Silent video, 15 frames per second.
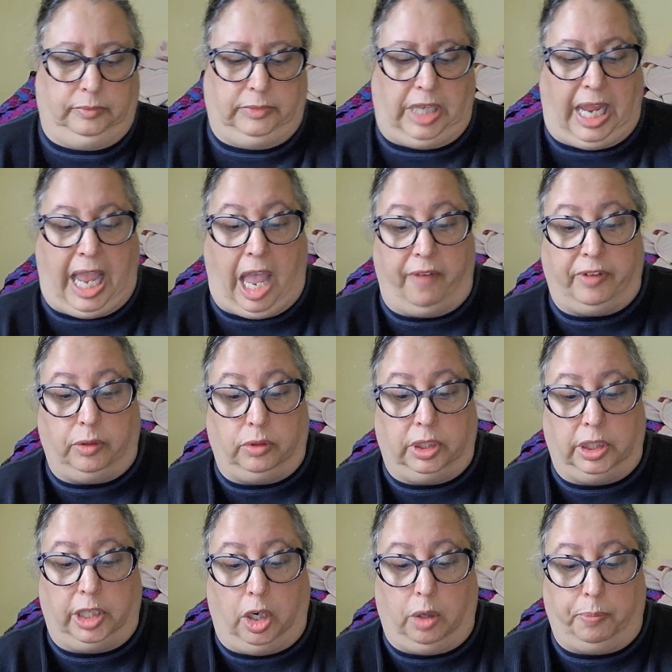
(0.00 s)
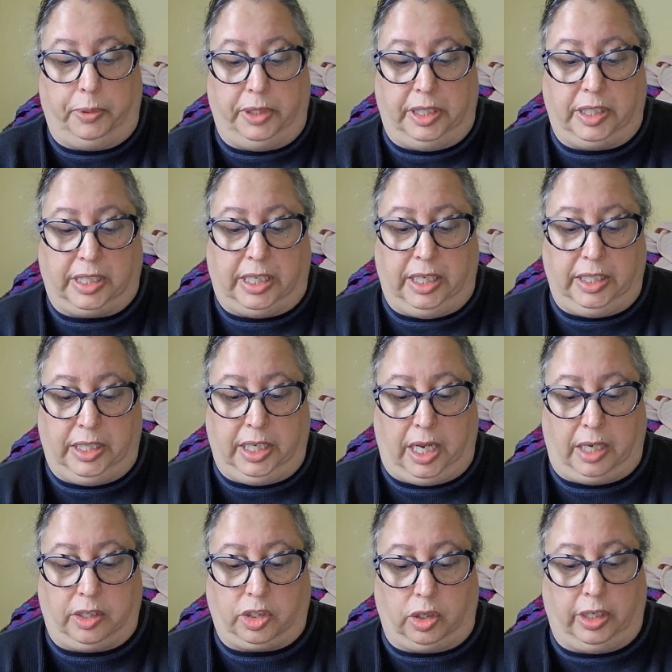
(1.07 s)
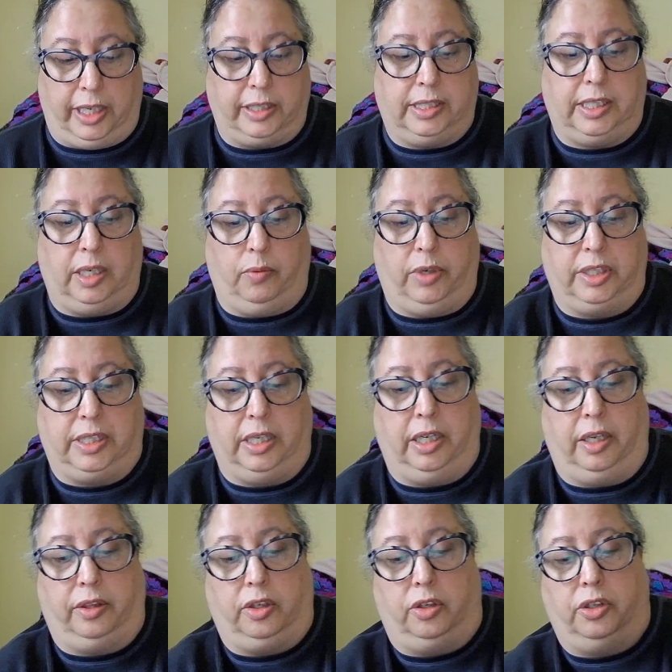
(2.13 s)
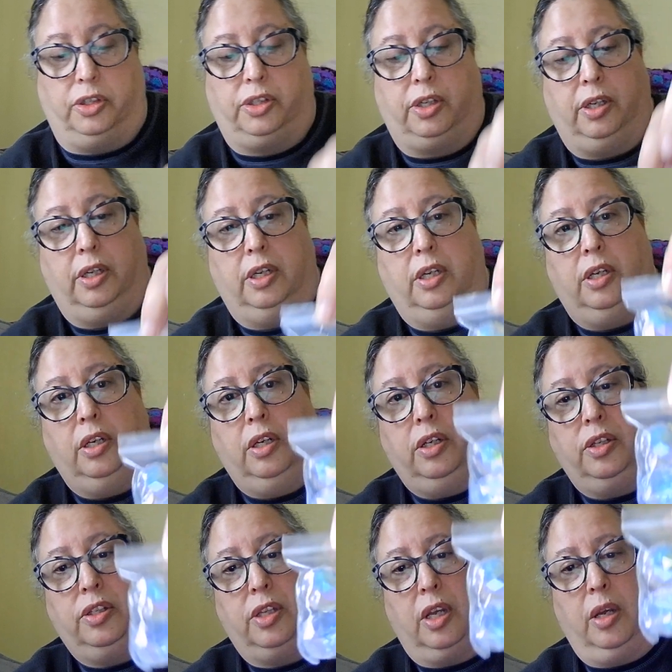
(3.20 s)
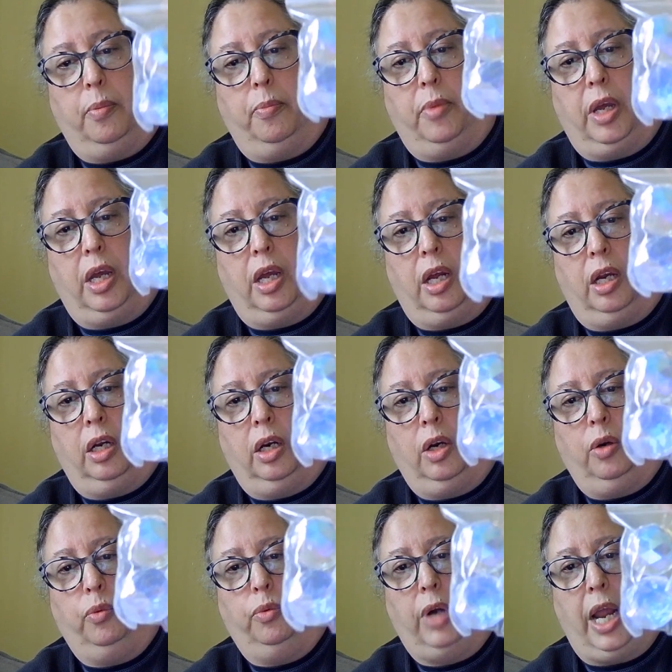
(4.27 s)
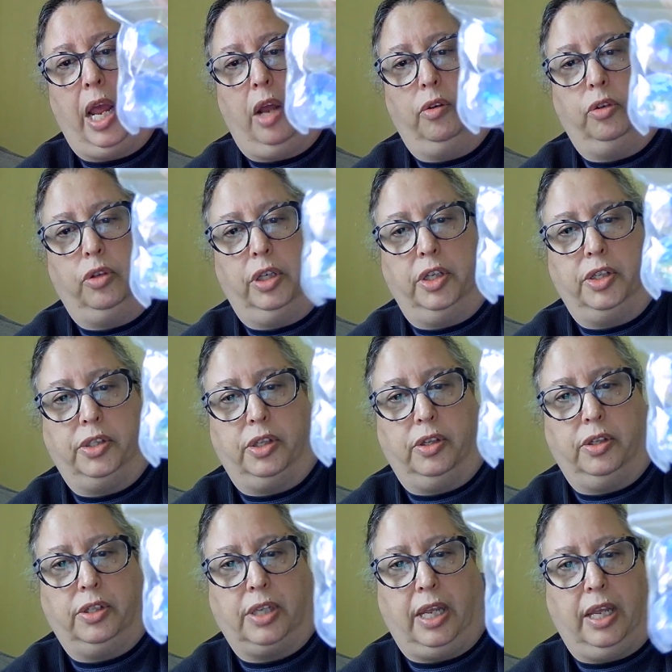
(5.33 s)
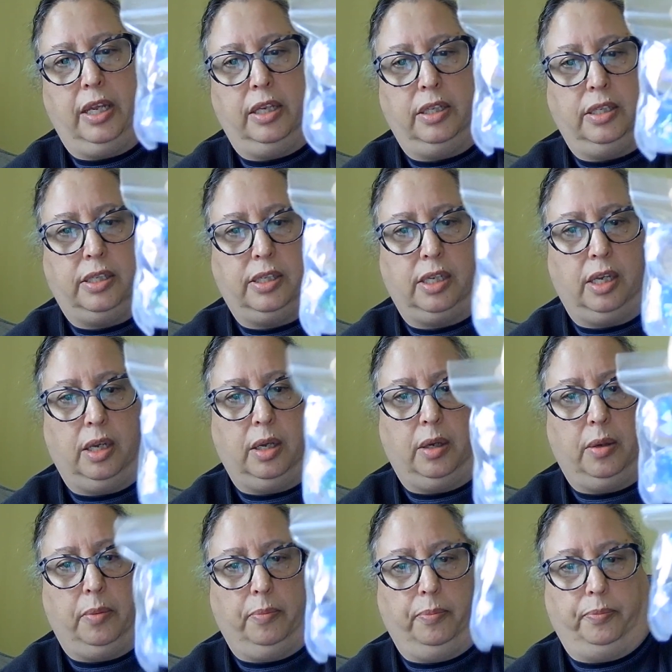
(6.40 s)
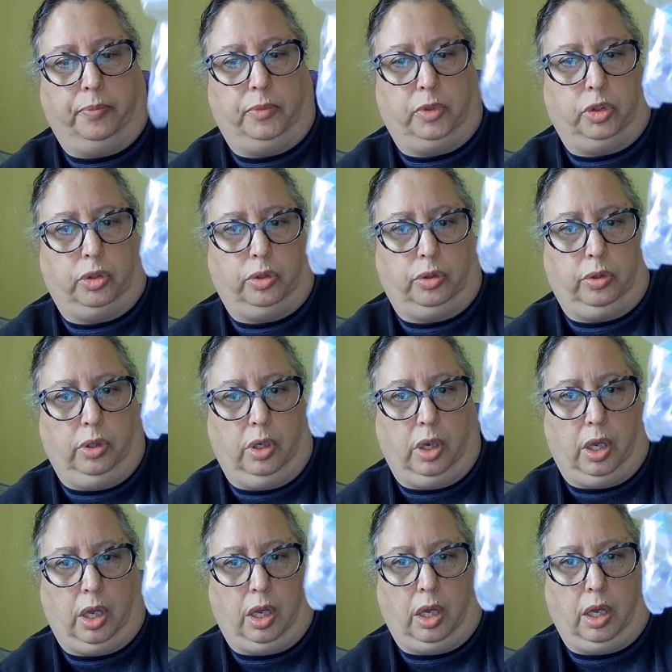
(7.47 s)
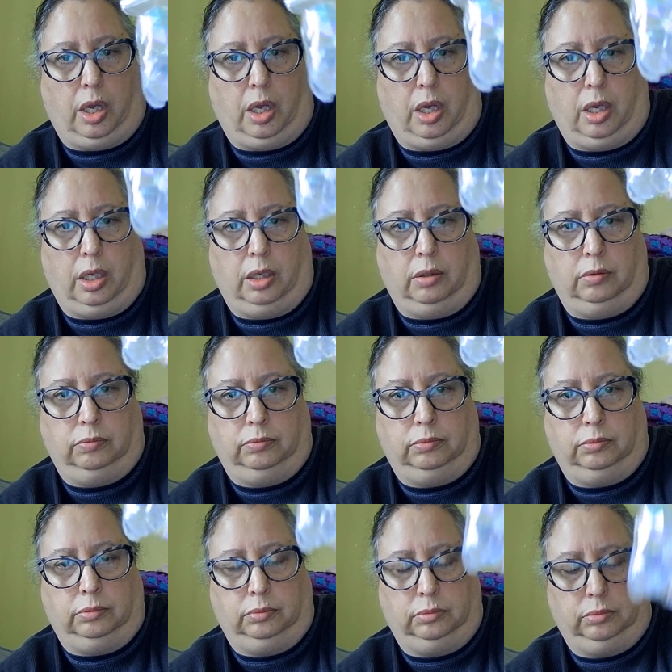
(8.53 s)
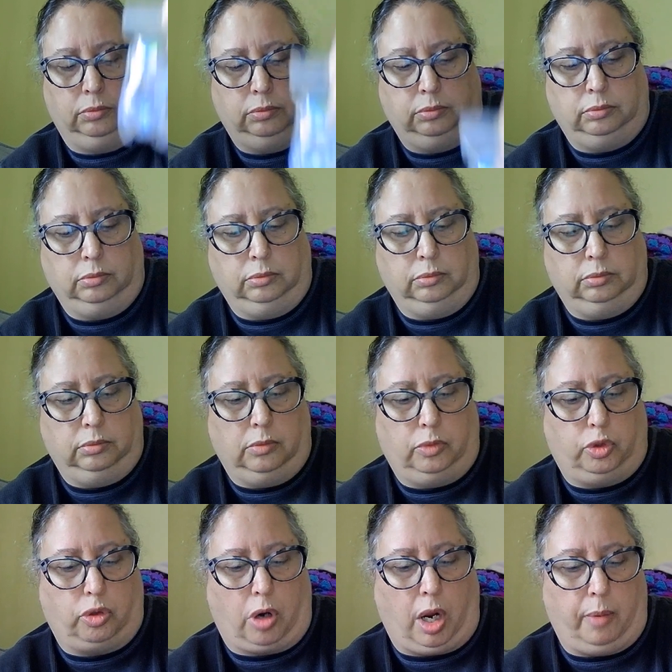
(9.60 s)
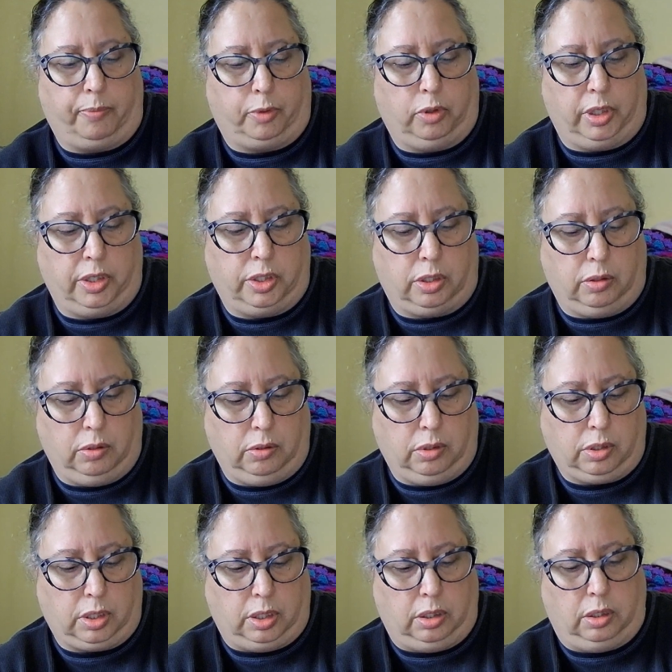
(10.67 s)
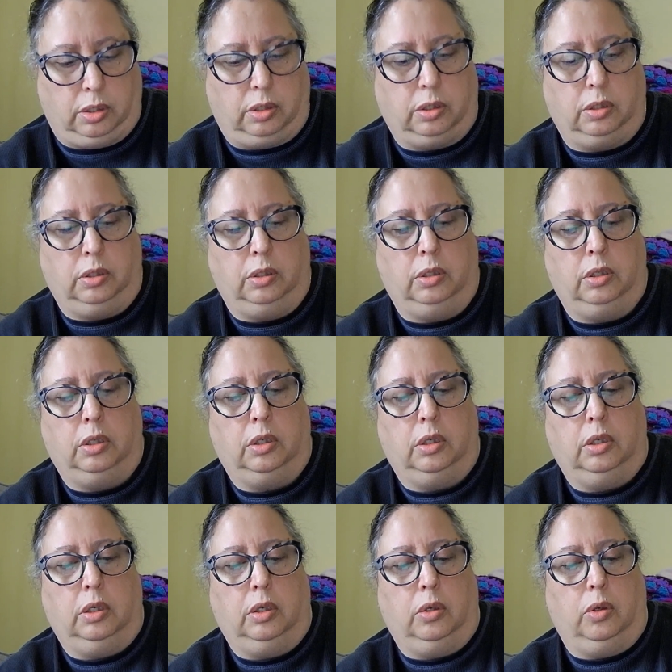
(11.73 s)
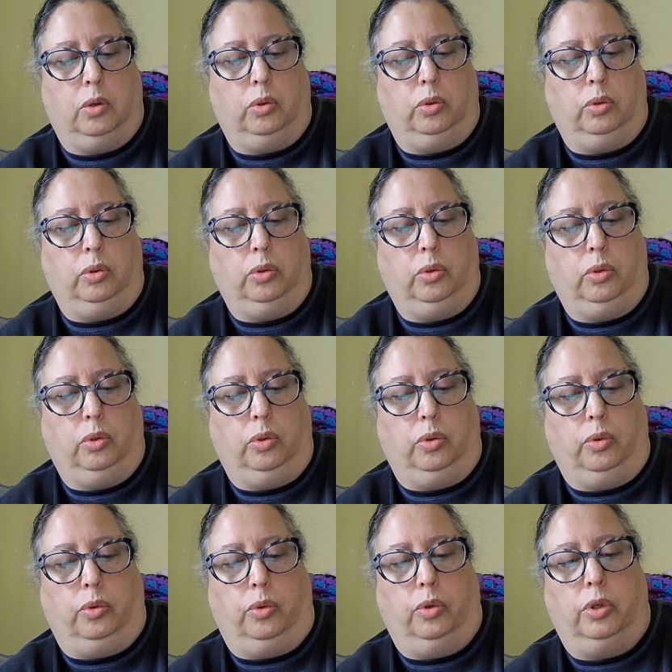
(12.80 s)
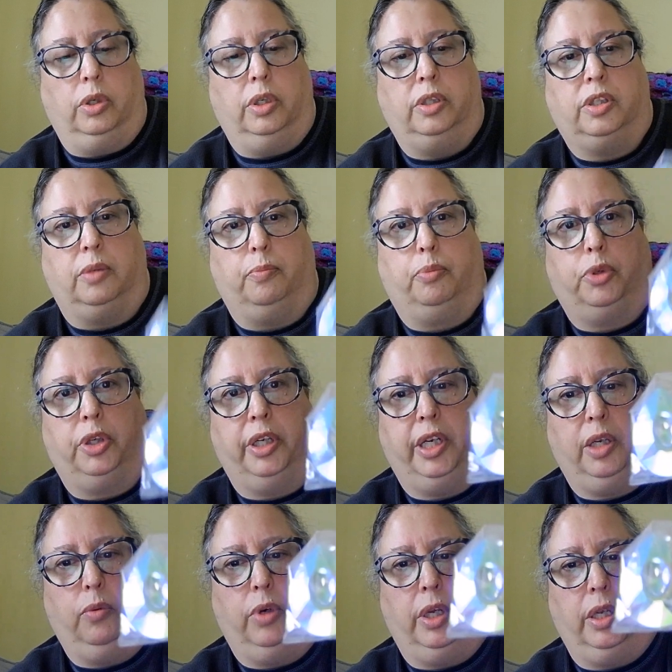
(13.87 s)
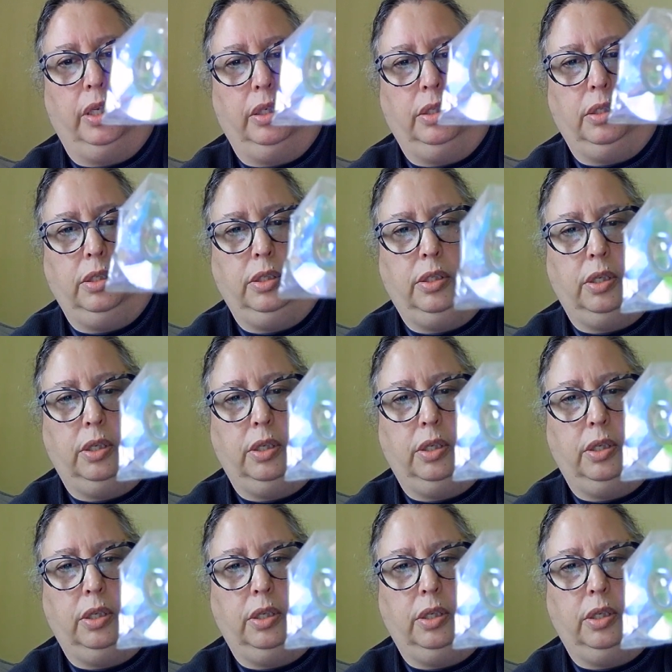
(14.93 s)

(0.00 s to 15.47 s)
I haven't really opened this kit yet, so let's see what's in it. There's some round crystals and some uh, drop crystals, and ooh, some pretty ones.